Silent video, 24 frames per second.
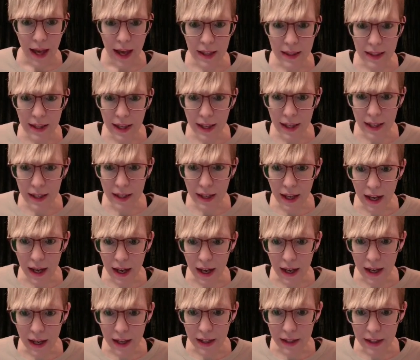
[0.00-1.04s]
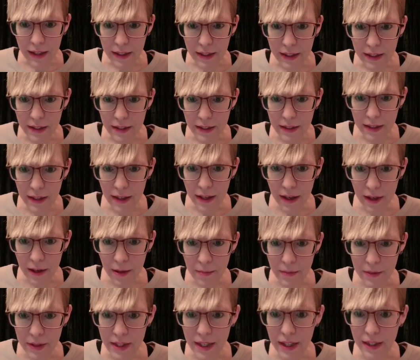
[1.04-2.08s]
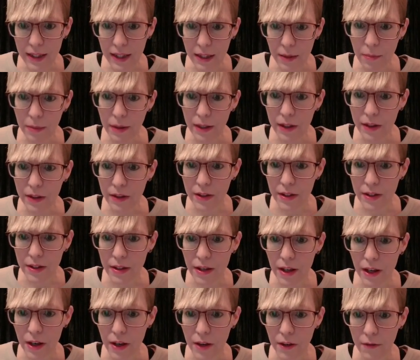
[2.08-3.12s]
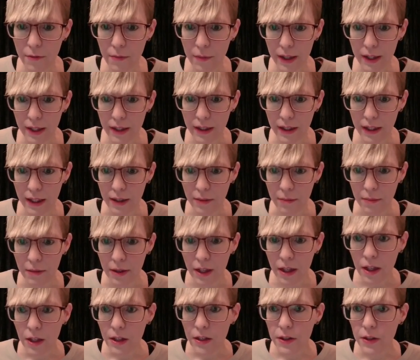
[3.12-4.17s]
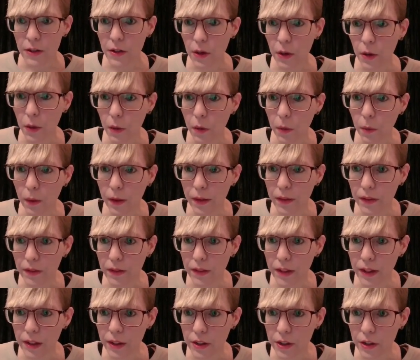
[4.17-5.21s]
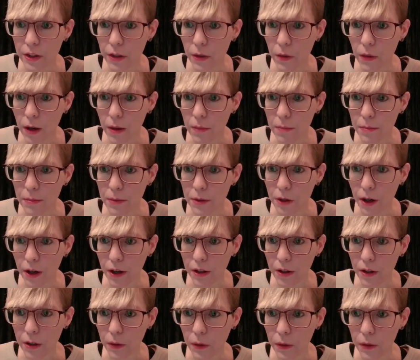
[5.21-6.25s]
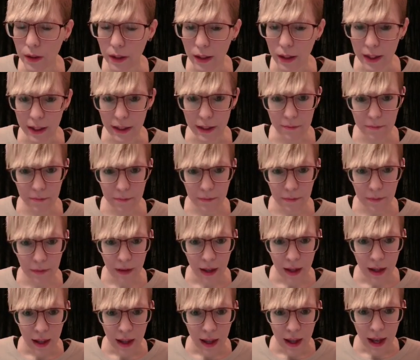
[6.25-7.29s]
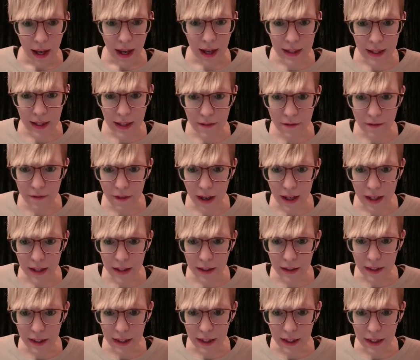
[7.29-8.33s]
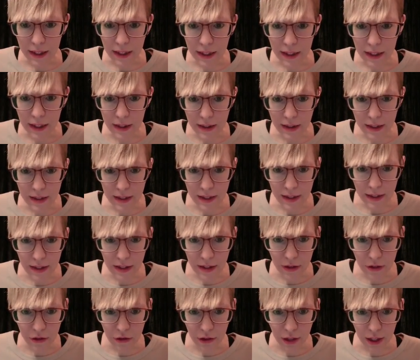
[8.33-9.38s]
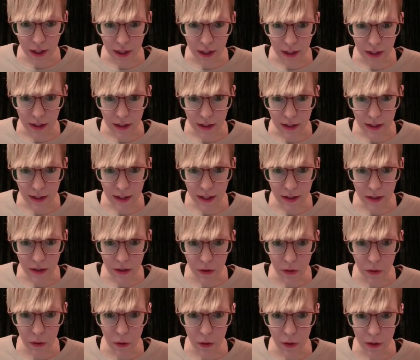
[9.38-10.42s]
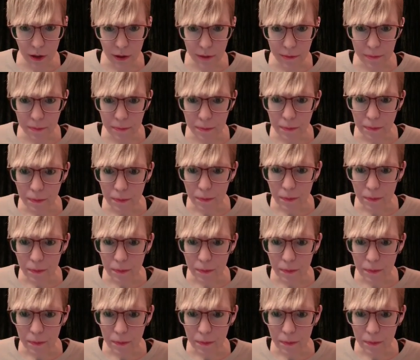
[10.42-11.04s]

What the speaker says: And then I set the appearance of my theme, so whether these show up dark or light. And then finally, this is the trick, set decor.